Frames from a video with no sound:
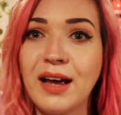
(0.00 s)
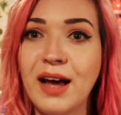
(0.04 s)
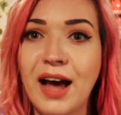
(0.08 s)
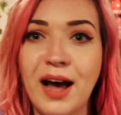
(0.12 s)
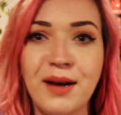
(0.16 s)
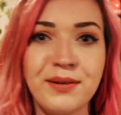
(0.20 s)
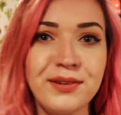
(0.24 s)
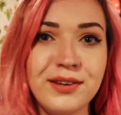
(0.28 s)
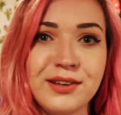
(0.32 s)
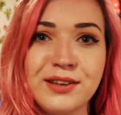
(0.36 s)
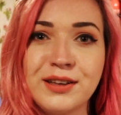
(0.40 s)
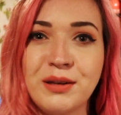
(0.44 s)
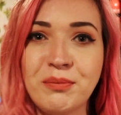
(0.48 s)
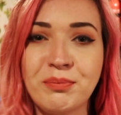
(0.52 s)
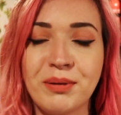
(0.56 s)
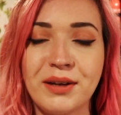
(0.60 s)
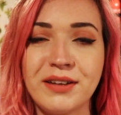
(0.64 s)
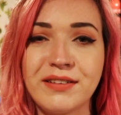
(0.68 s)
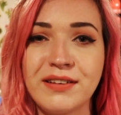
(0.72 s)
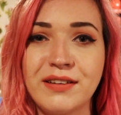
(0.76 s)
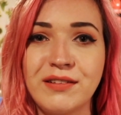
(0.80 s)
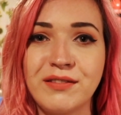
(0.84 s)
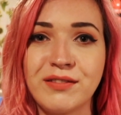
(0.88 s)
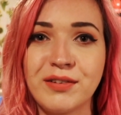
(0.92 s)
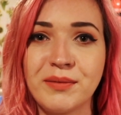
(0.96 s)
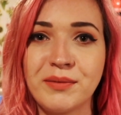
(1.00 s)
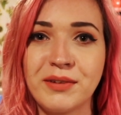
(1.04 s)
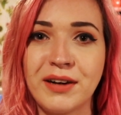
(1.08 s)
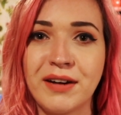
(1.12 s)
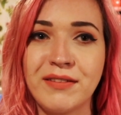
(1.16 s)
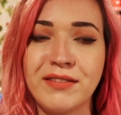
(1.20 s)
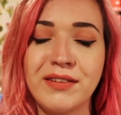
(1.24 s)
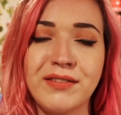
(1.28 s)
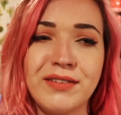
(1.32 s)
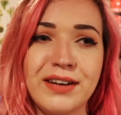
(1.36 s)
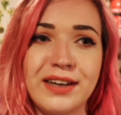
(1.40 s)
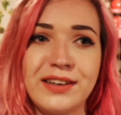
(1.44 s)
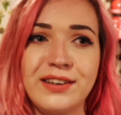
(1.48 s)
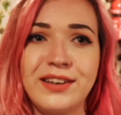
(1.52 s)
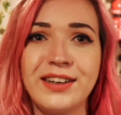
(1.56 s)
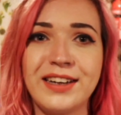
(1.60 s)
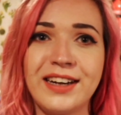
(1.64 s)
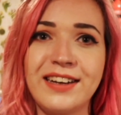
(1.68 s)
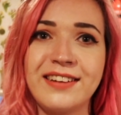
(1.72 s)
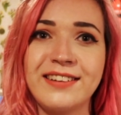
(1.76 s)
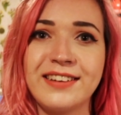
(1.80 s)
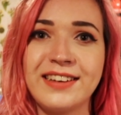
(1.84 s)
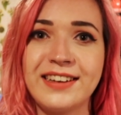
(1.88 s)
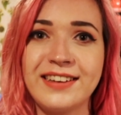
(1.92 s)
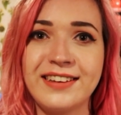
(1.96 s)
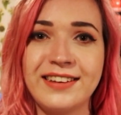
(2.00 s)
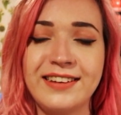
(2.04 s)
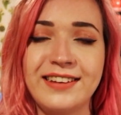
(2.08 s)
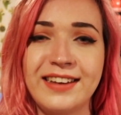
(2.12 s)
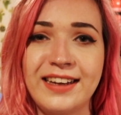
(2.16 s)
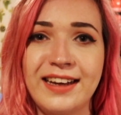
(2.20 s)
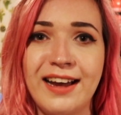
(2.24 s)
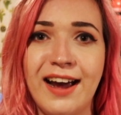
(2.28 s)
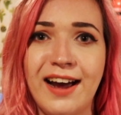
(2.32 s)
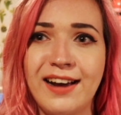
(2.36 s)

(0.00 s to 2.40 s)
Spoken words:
absolutely buzzing from driving the van. You guys will get to see.